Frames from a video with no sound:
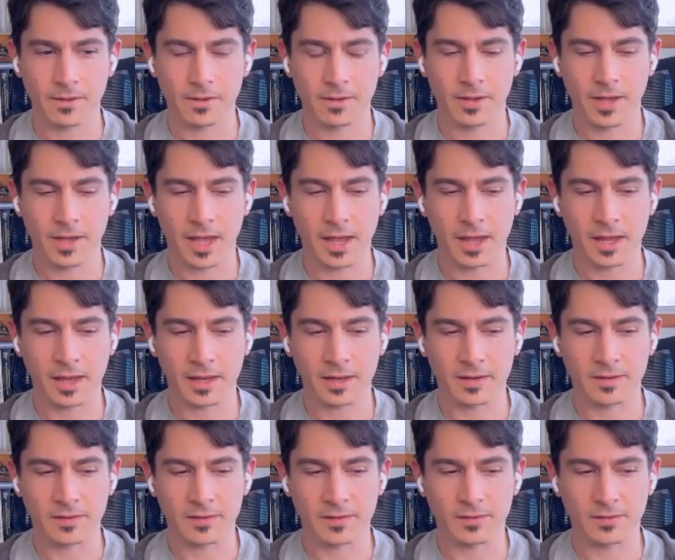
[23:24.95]

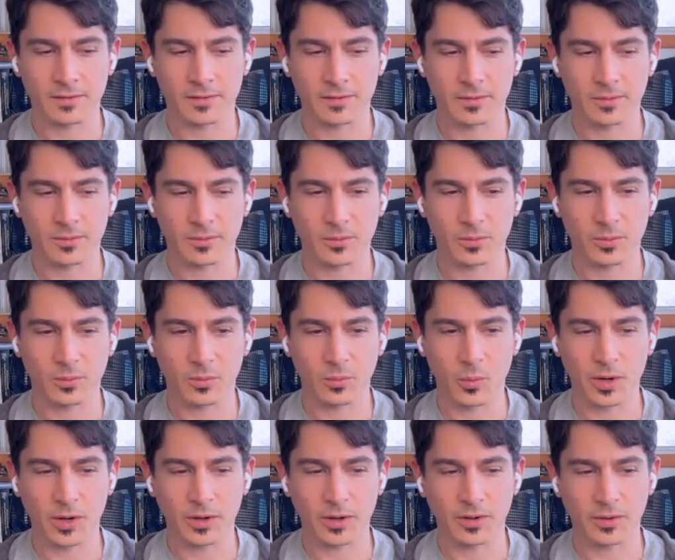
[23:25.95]
And
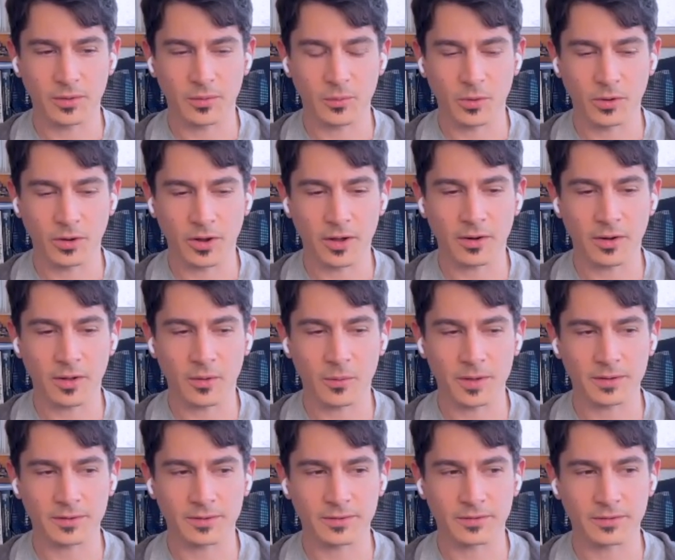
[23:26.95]
we're not
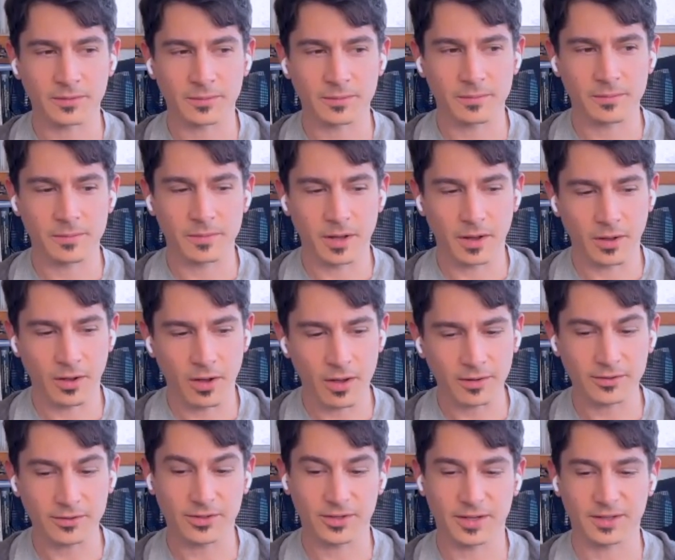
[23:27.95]
always
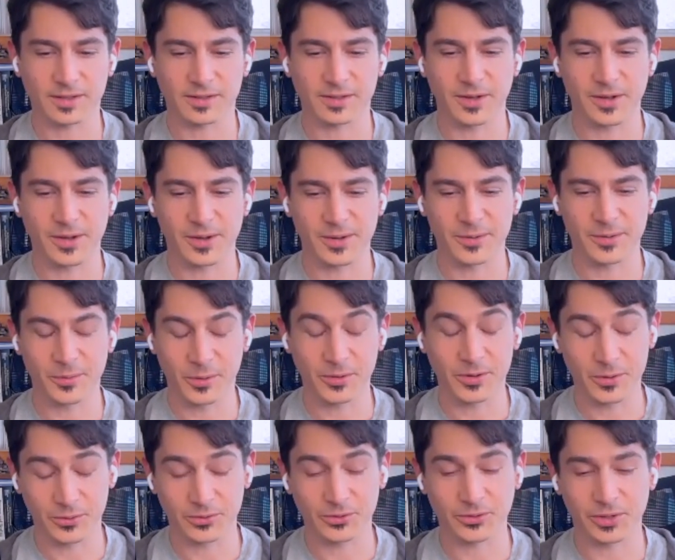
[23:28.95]
conscious, we're
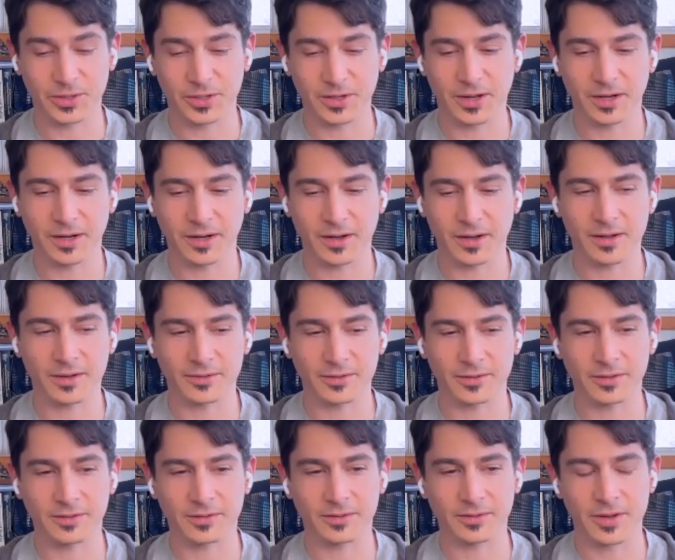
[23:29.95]
usually not
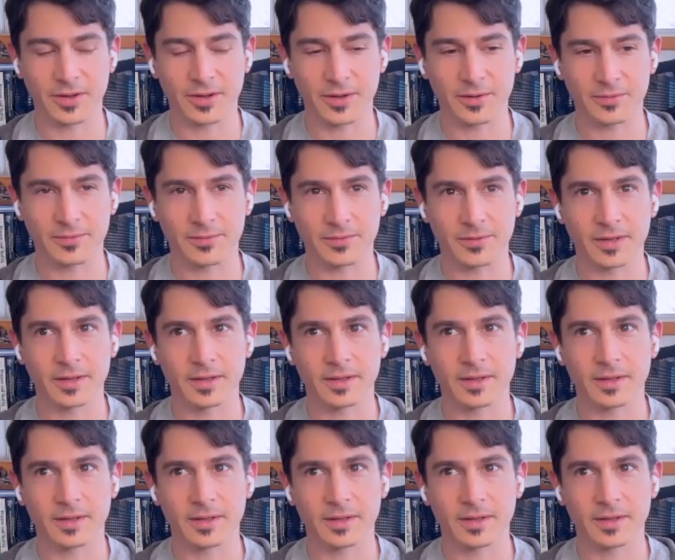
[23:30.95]
conscious of